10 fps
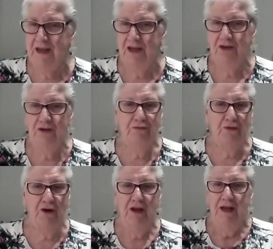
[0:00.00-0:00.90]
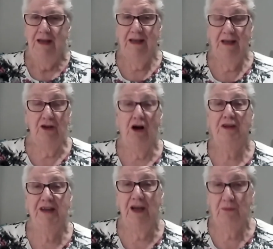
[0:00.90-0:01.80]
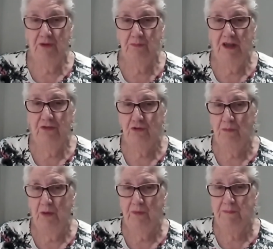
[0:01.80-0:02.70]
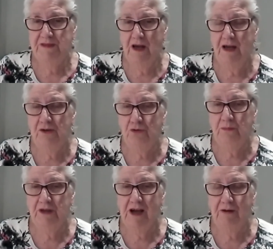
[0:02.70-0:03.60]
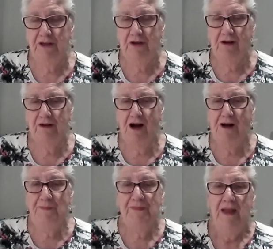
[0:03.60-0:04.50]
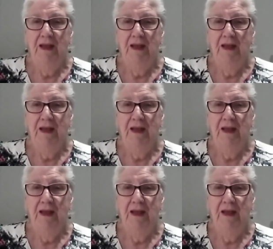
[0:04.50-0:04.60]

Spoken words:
Thank you for getting in contact with me through my website, normacowie.com.